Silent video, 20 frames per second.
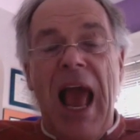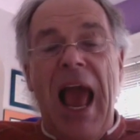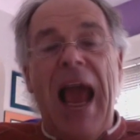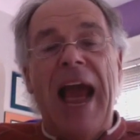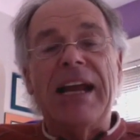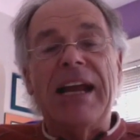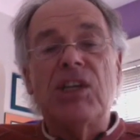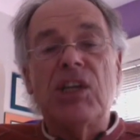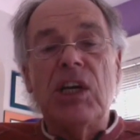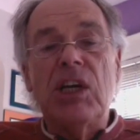
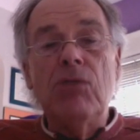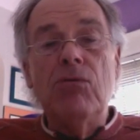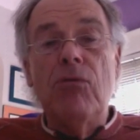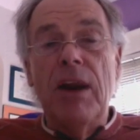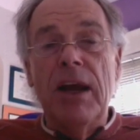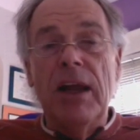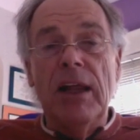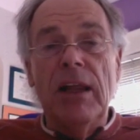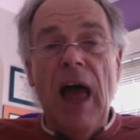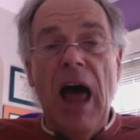And she
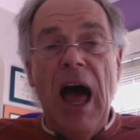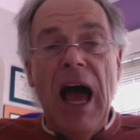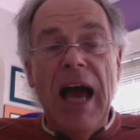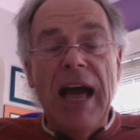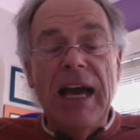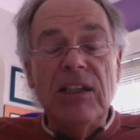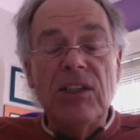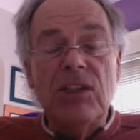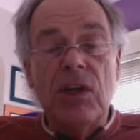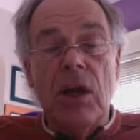
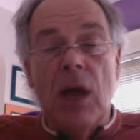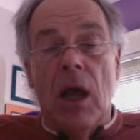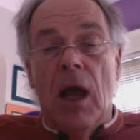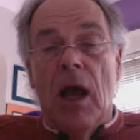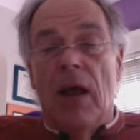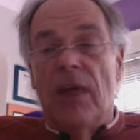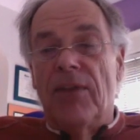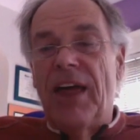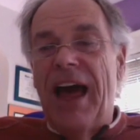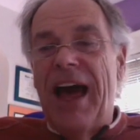realized
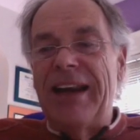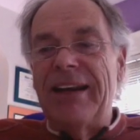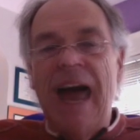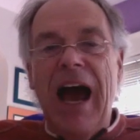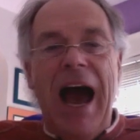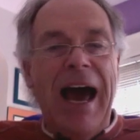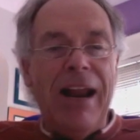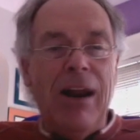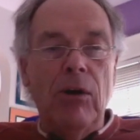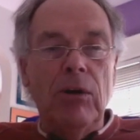that
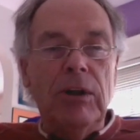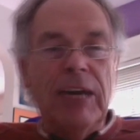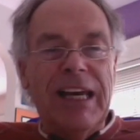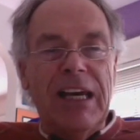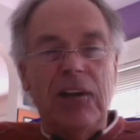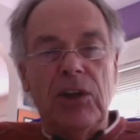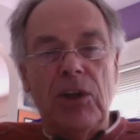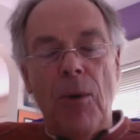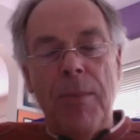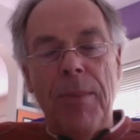not only
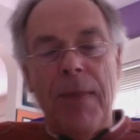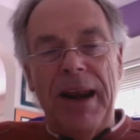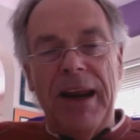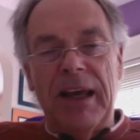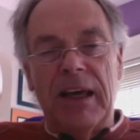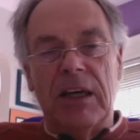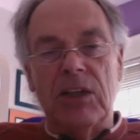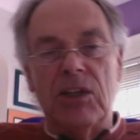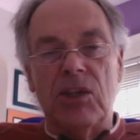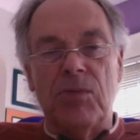had there been a
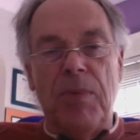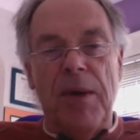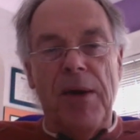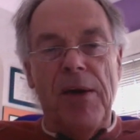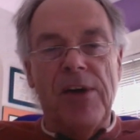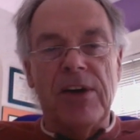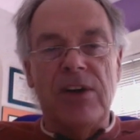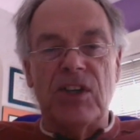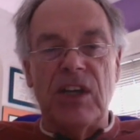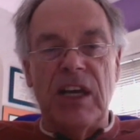
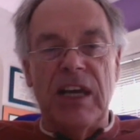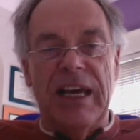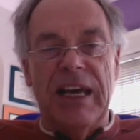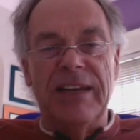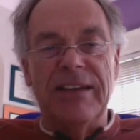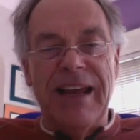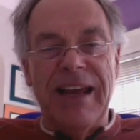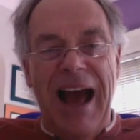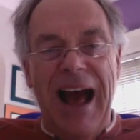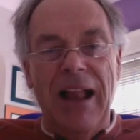conspiracy in
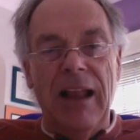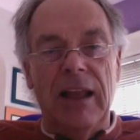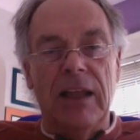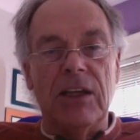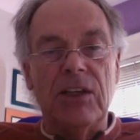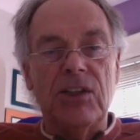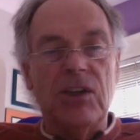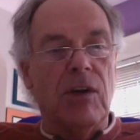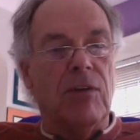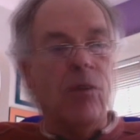
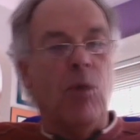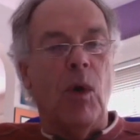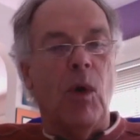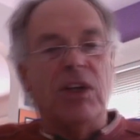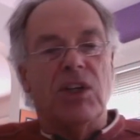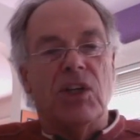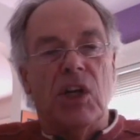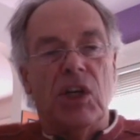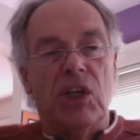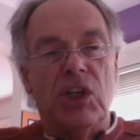Dallas, of
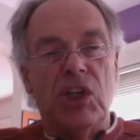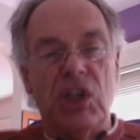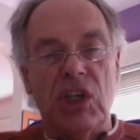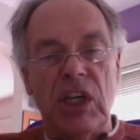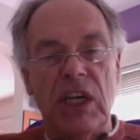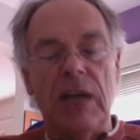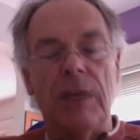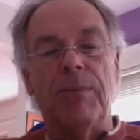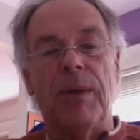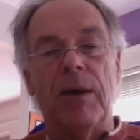which
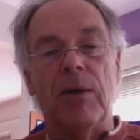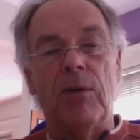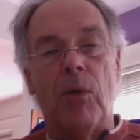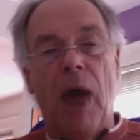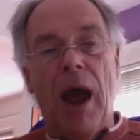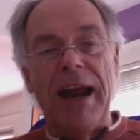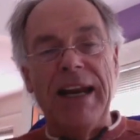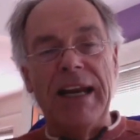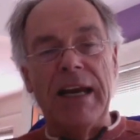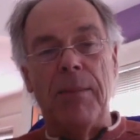she had been
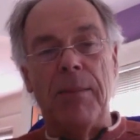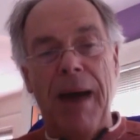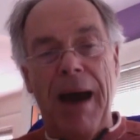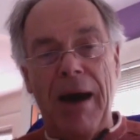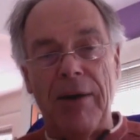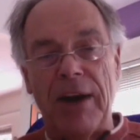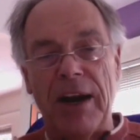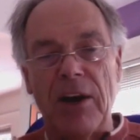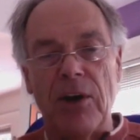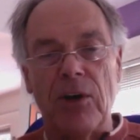writing
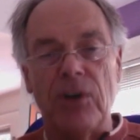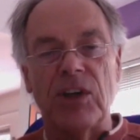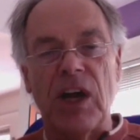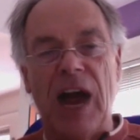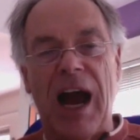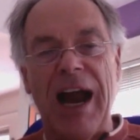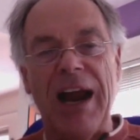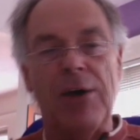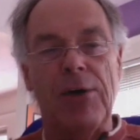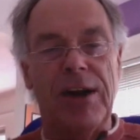about in her
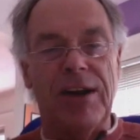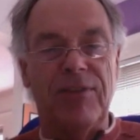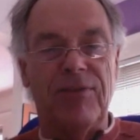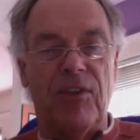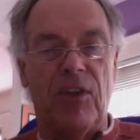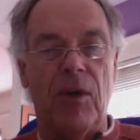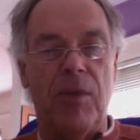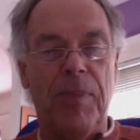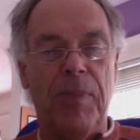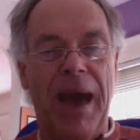diary for
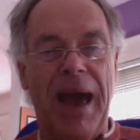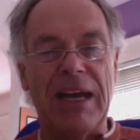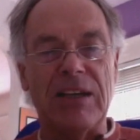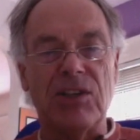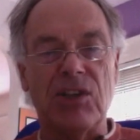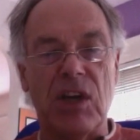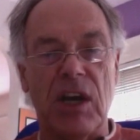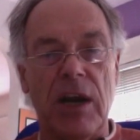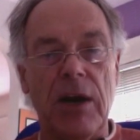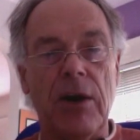the
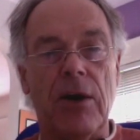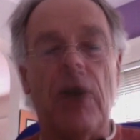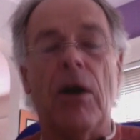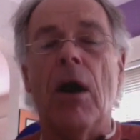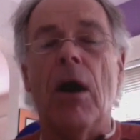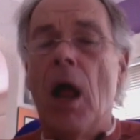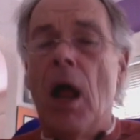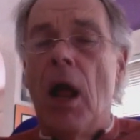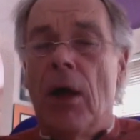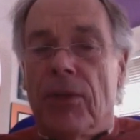past year,
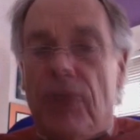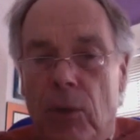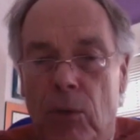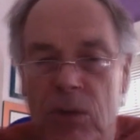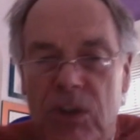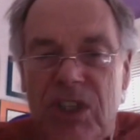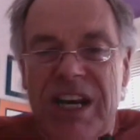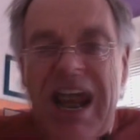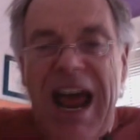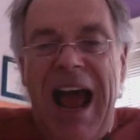there
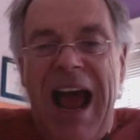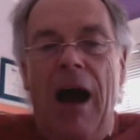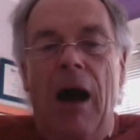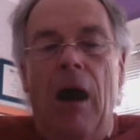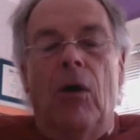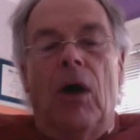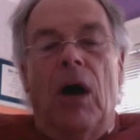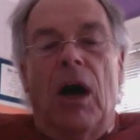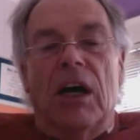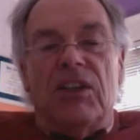was
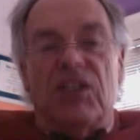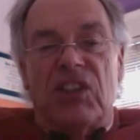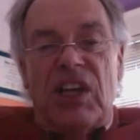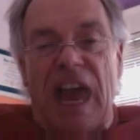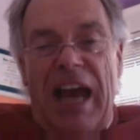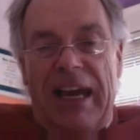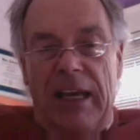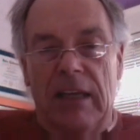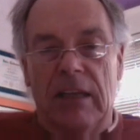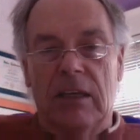now a
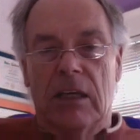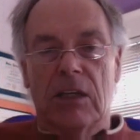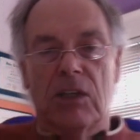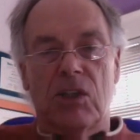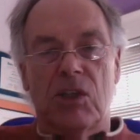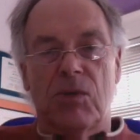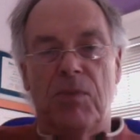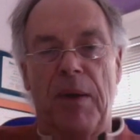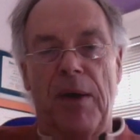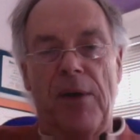second
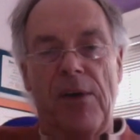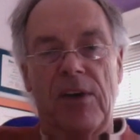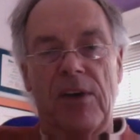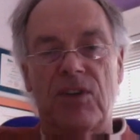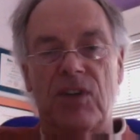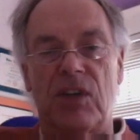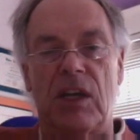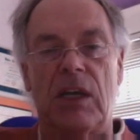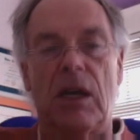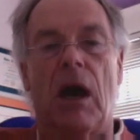
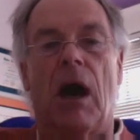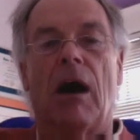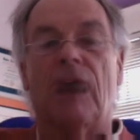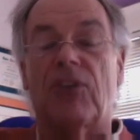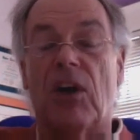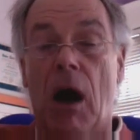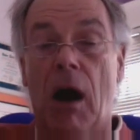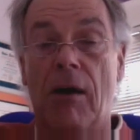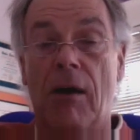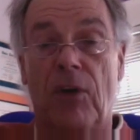conspiracy of
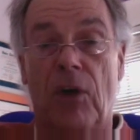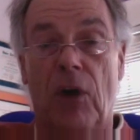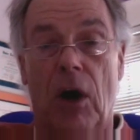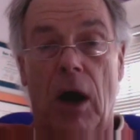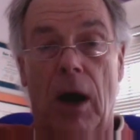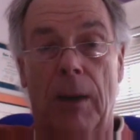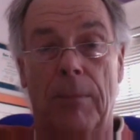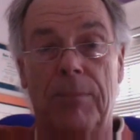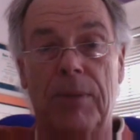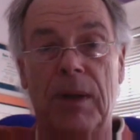
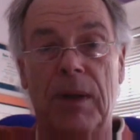cover-up.